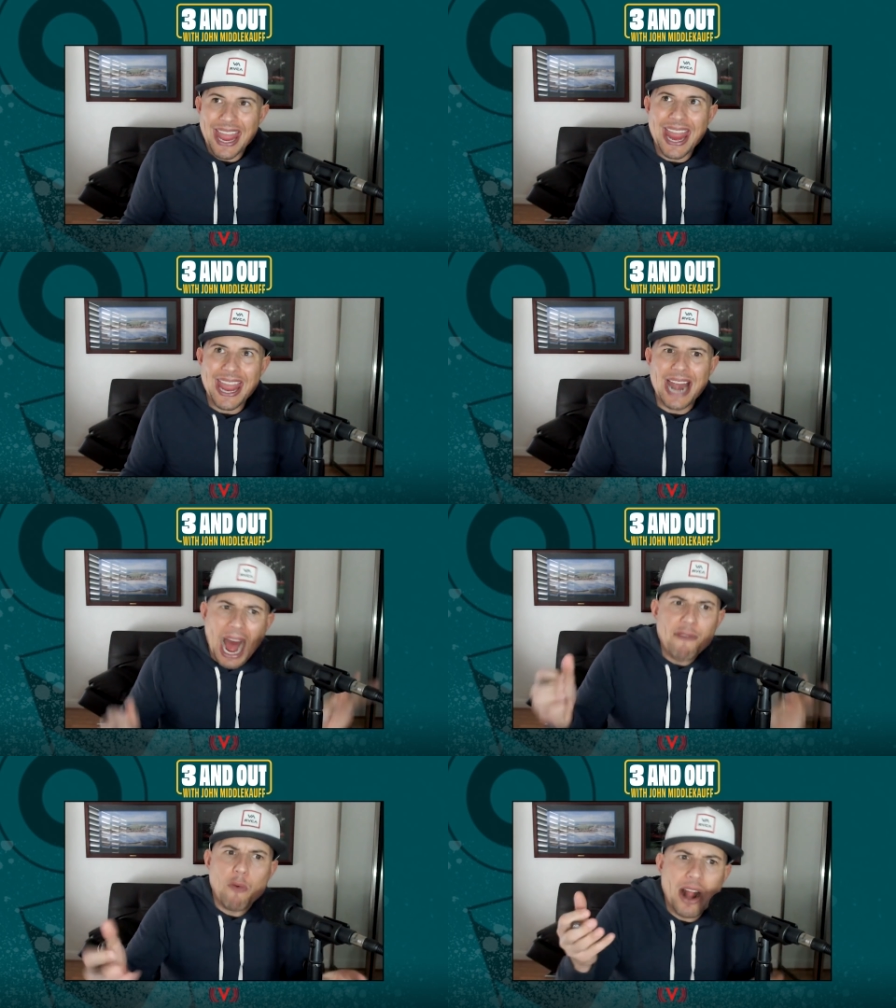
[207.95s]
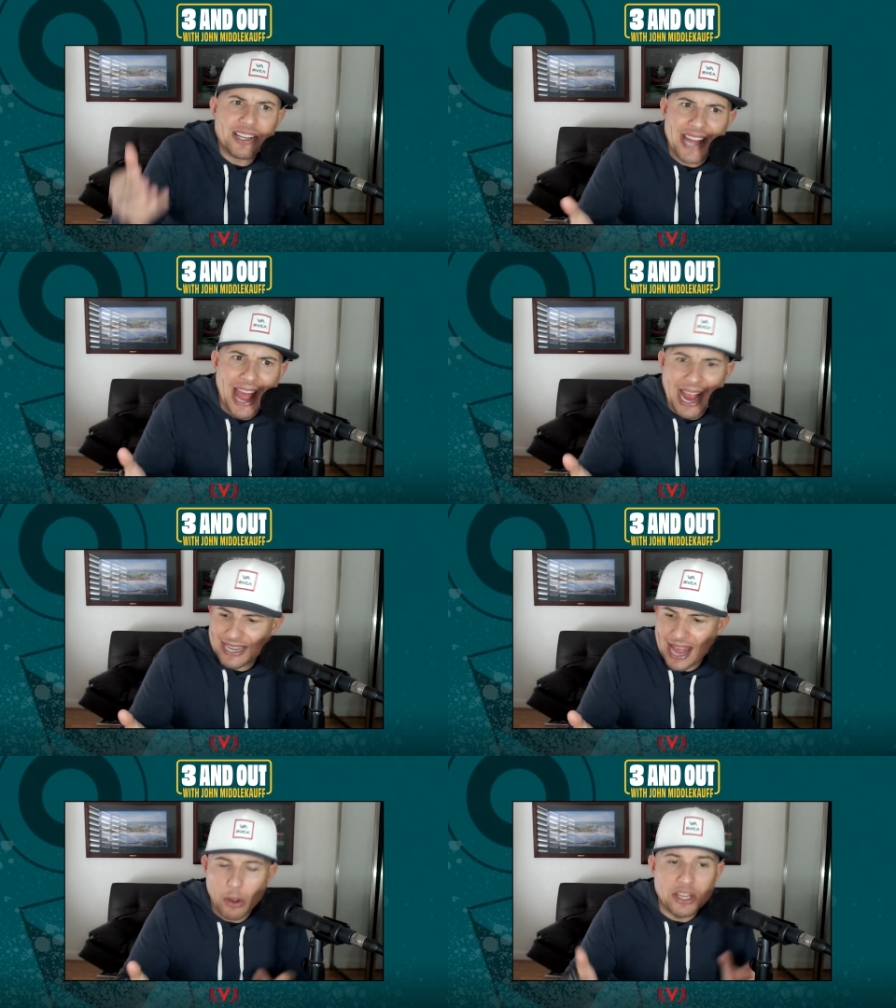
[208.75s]
And I've watched Dak
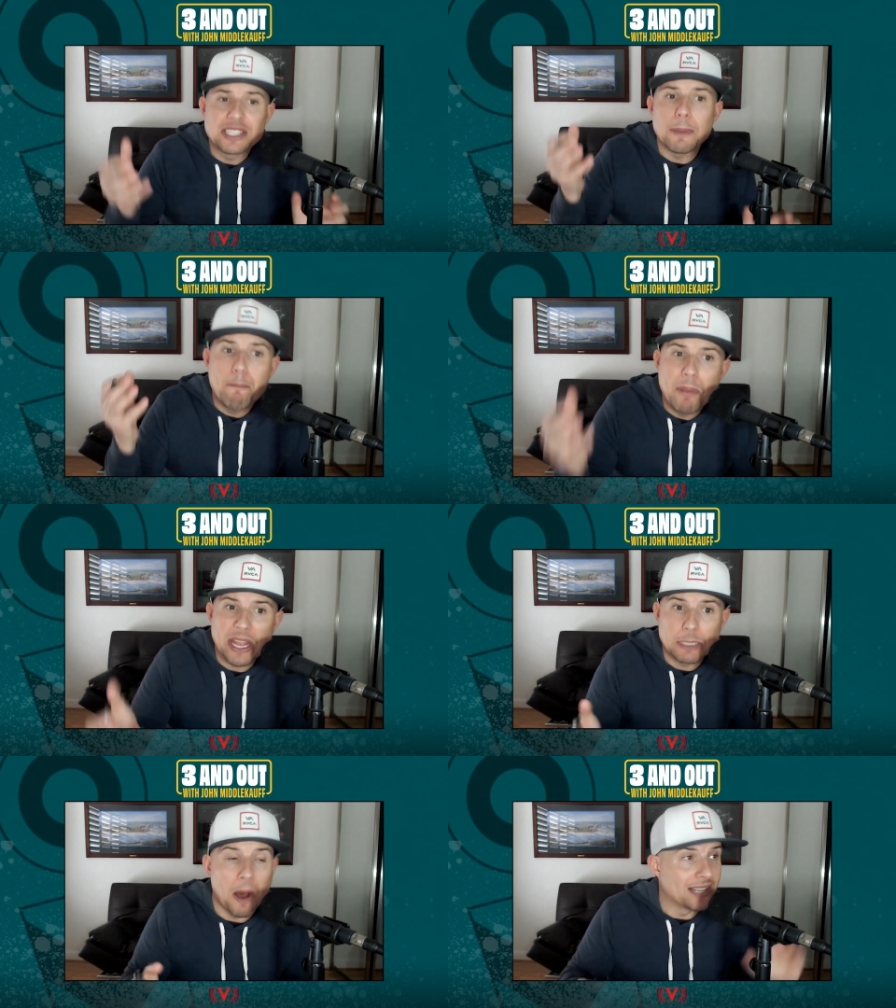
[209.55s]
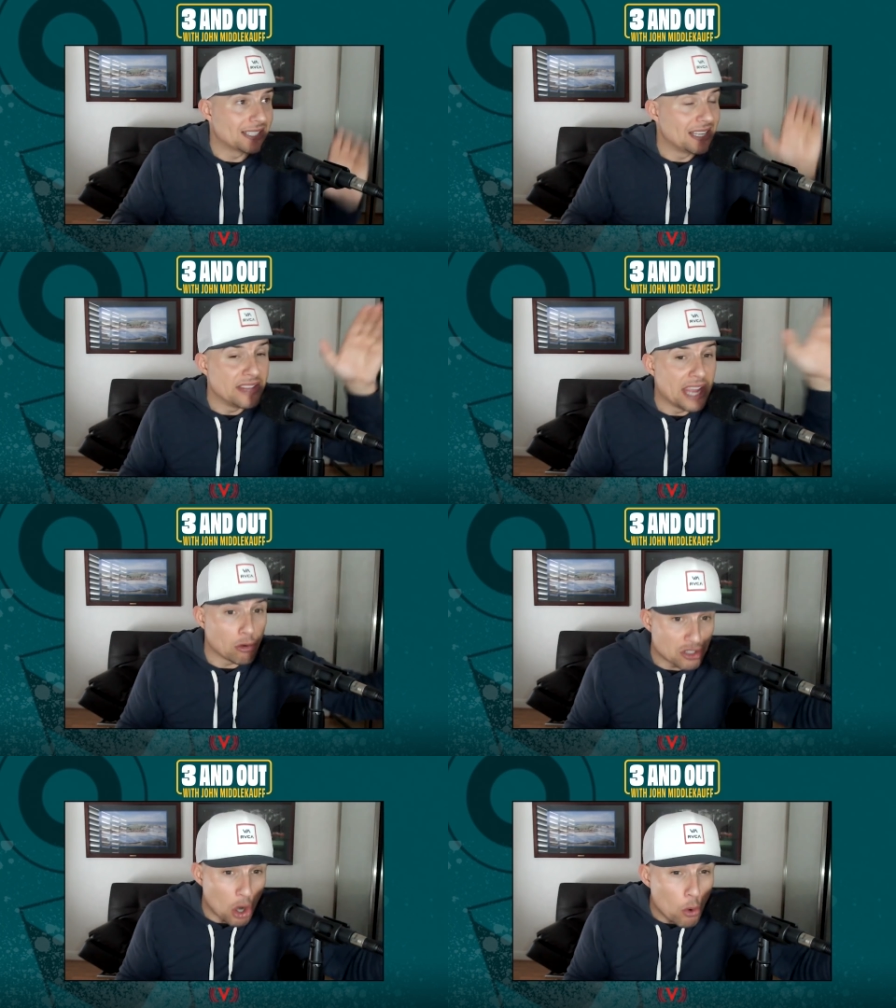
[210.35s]
now in some big spots, in the
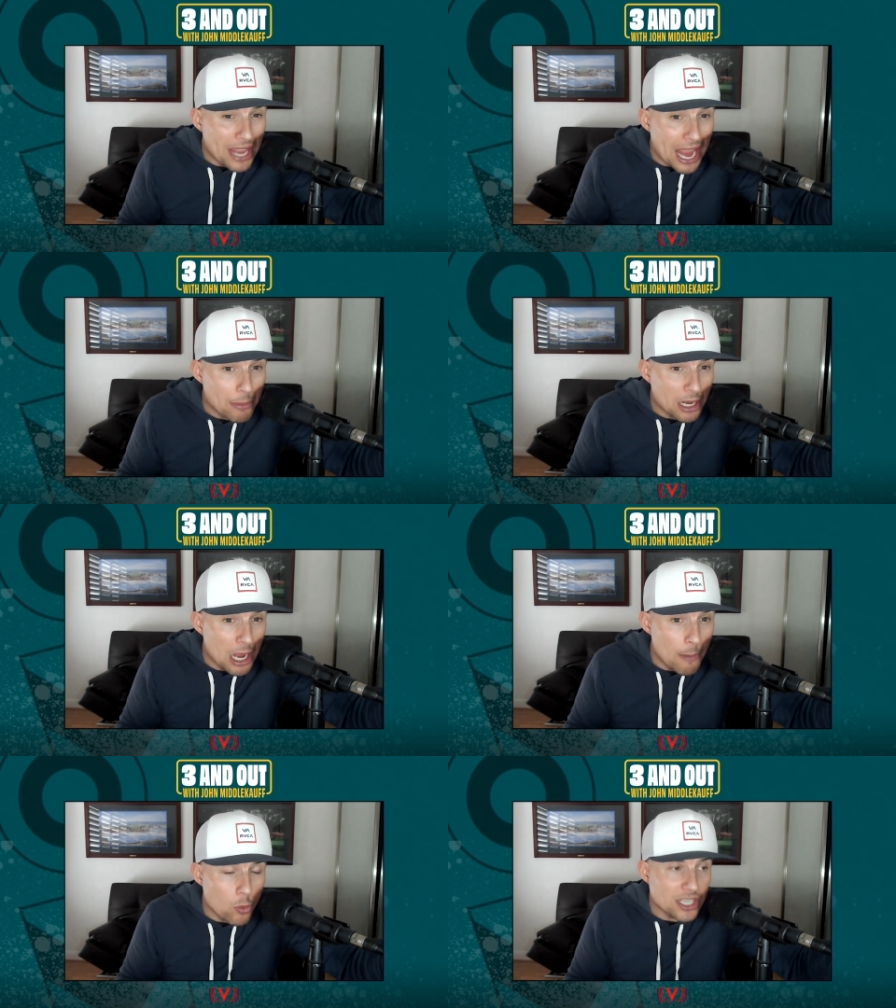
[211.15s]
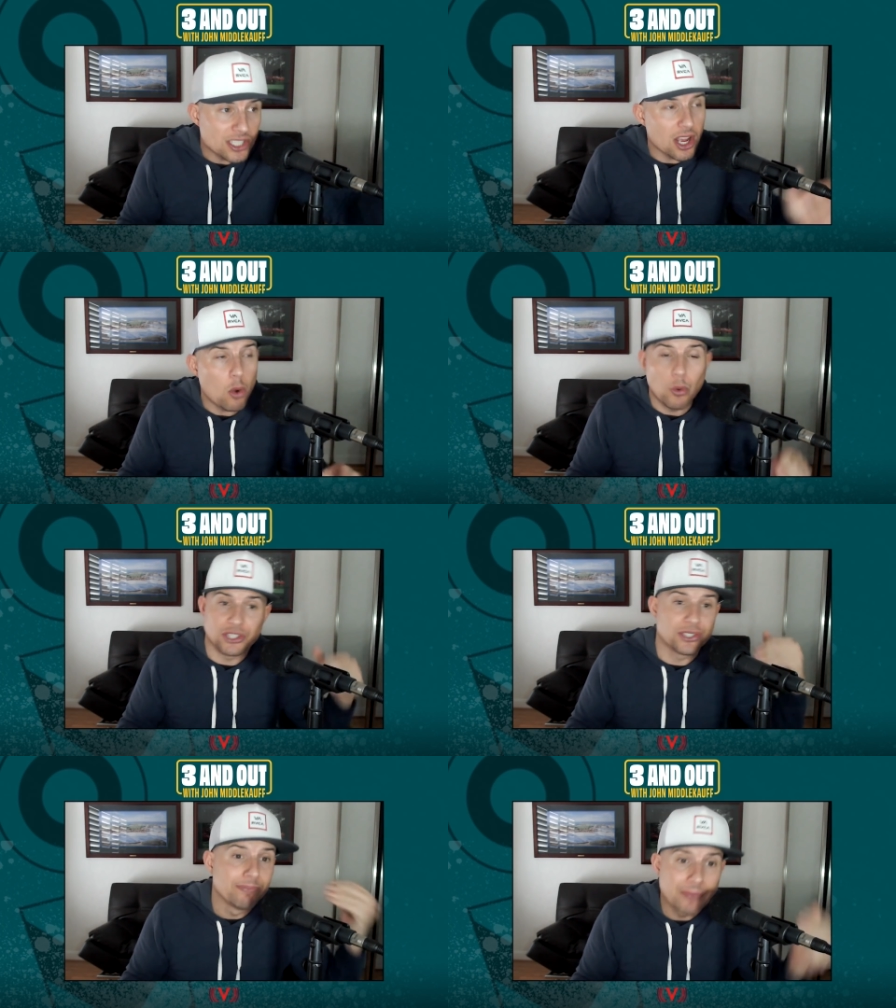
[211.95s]
Arizona game a couple weeks ago,
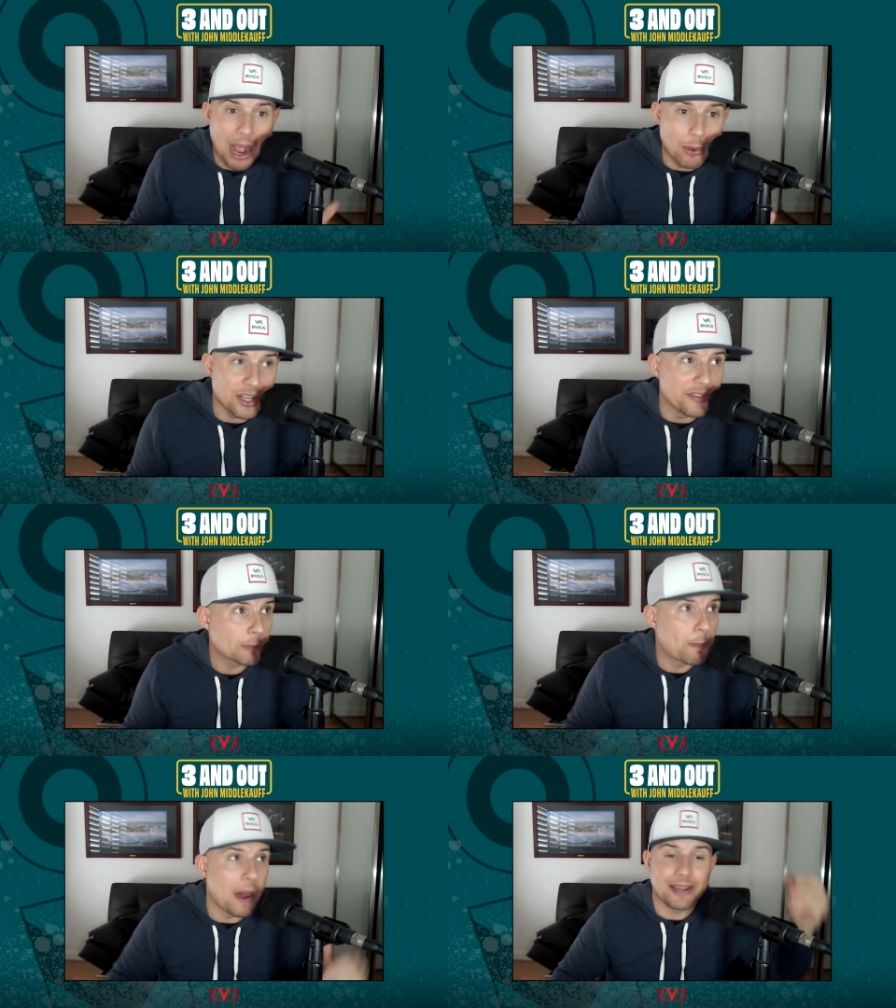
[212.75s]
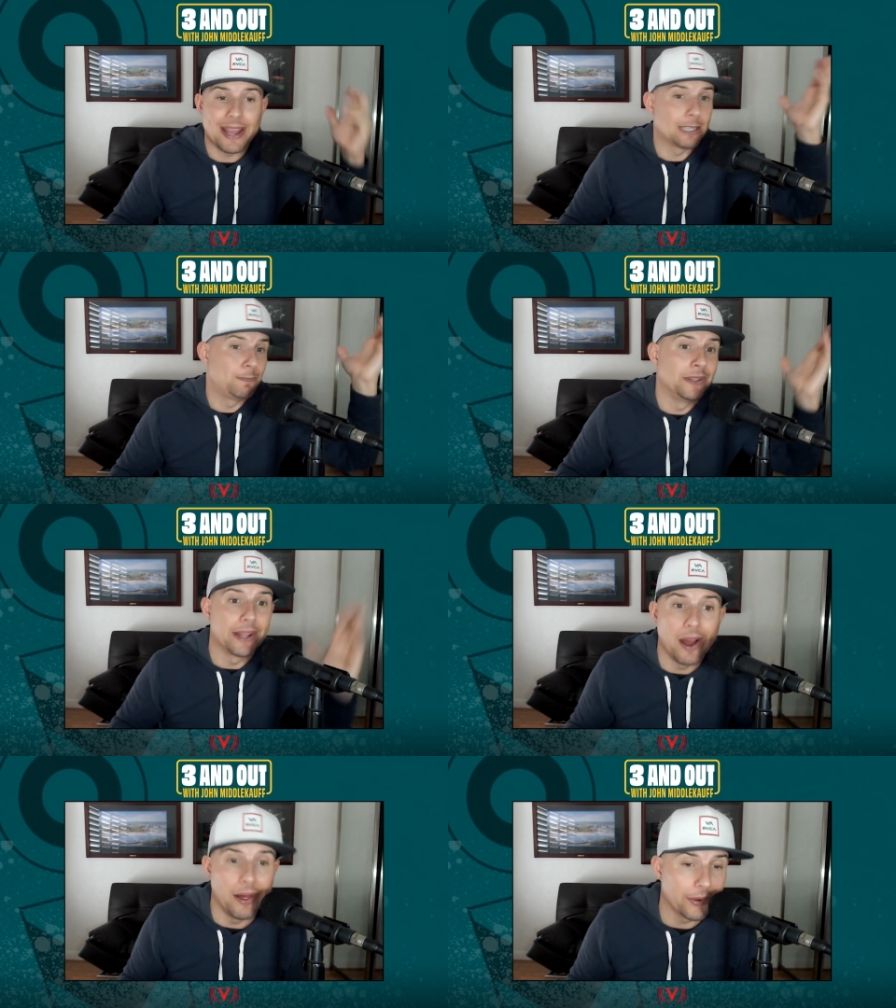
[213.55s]
which I was on this podcast being
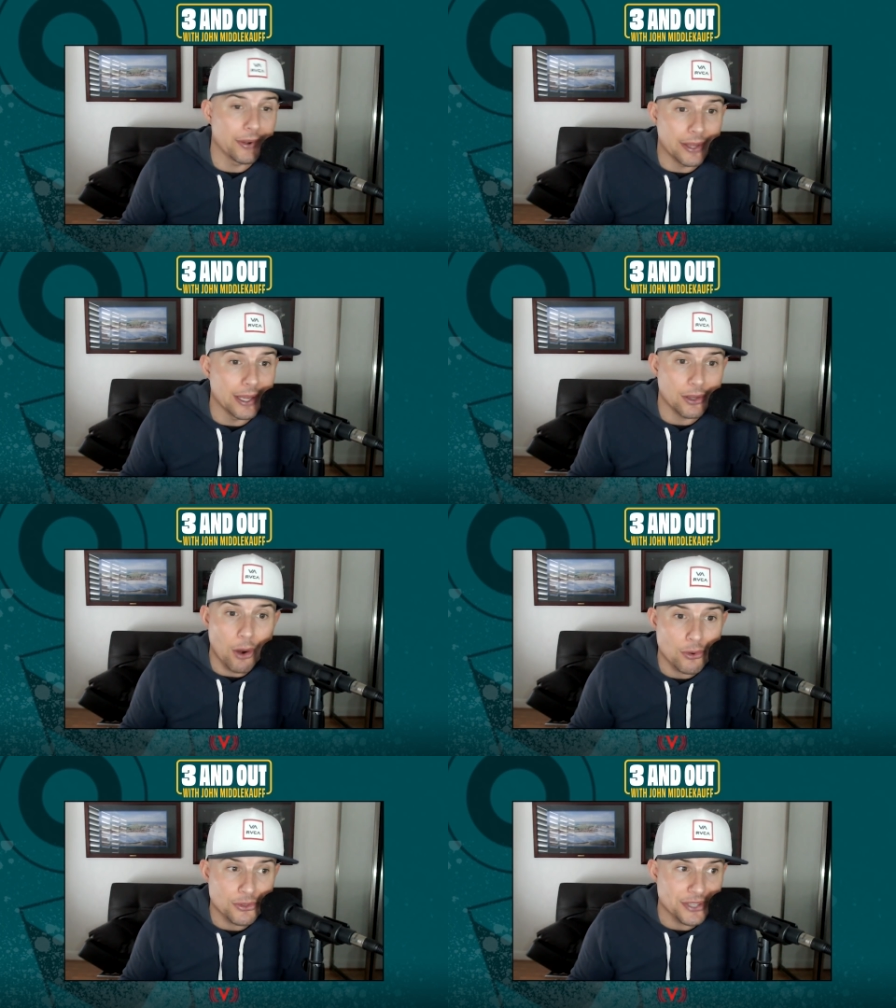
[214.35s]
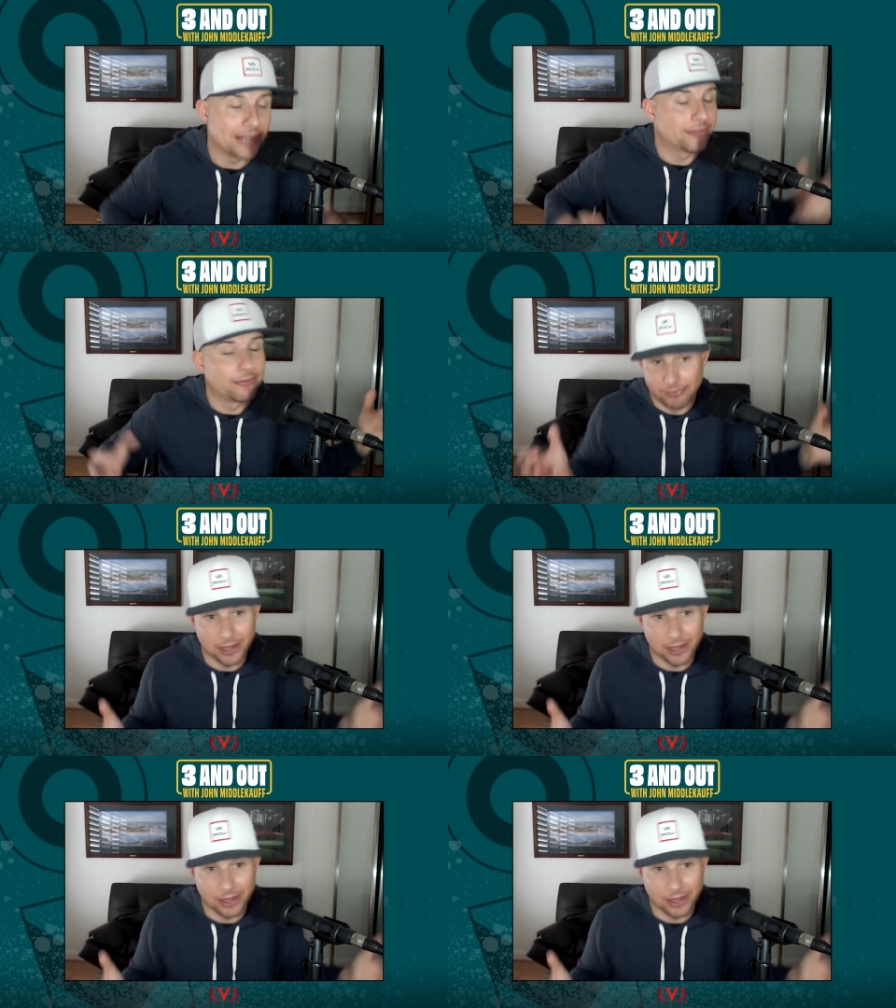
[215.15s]
like, oh, they're going to kick the Cardinals' ass.